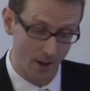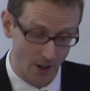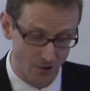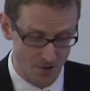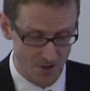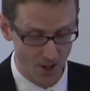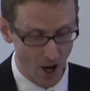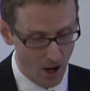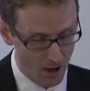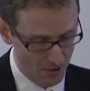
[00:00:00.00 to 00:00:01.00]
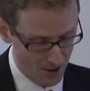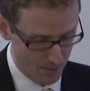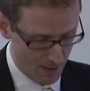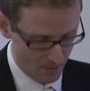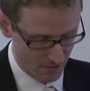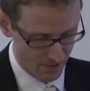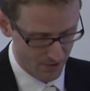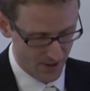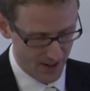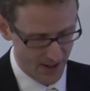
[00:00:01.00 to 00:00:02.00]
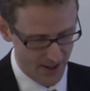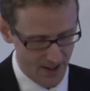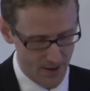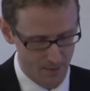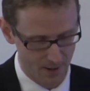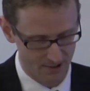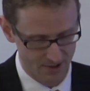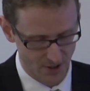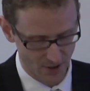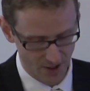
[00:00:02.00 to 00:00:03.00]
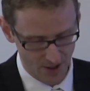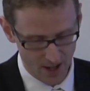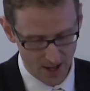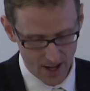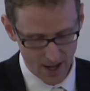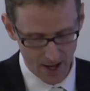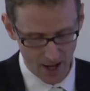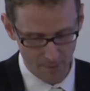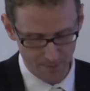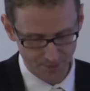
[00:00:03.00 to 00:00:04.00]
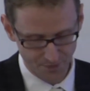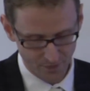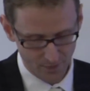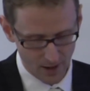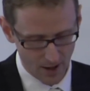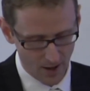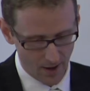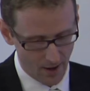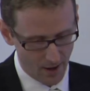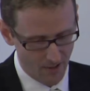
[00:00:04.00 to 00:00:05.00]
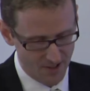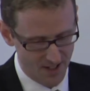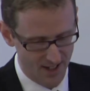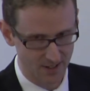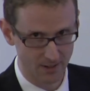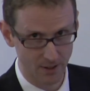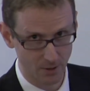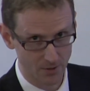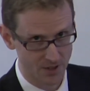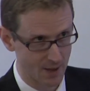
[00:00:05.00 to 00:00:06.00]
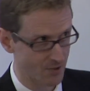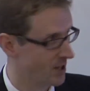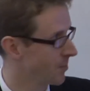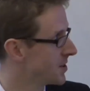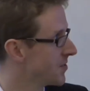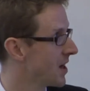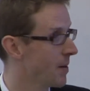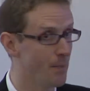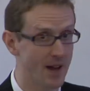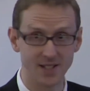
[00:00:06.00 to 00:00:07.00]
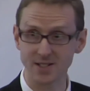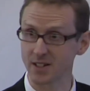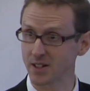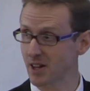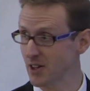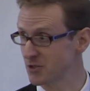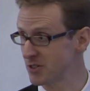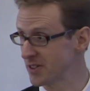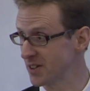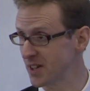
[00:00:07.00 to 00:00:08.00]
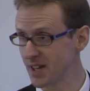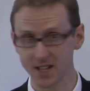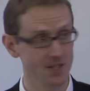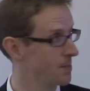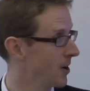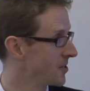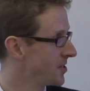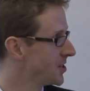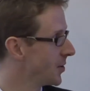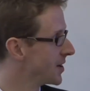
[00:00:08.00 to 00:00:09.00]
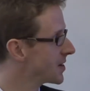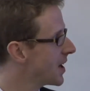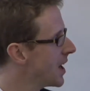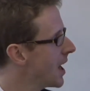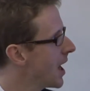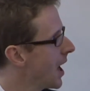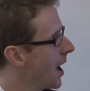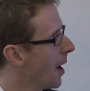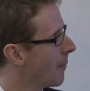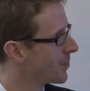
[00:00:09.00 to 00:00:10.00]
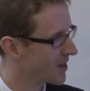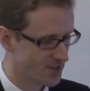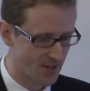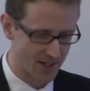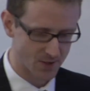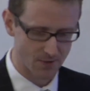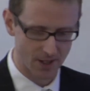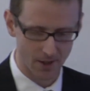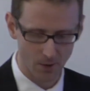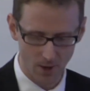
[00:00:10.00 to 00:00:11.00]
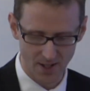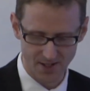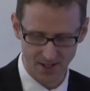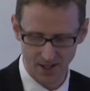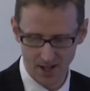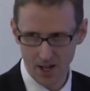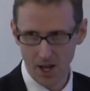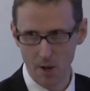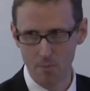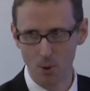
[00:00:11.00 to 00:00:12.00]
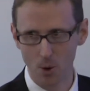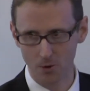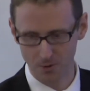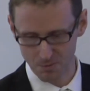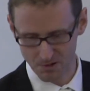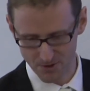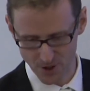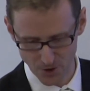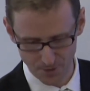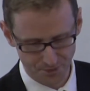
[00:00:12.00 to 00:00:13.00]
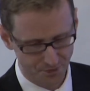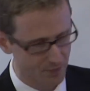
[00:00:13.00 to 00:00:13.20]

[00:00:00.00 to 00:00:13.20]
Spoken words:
countries that aren't a member of the Paris Union are entitled to the same treatment if they're based in a country that is party to it. So that's really quite an important provision.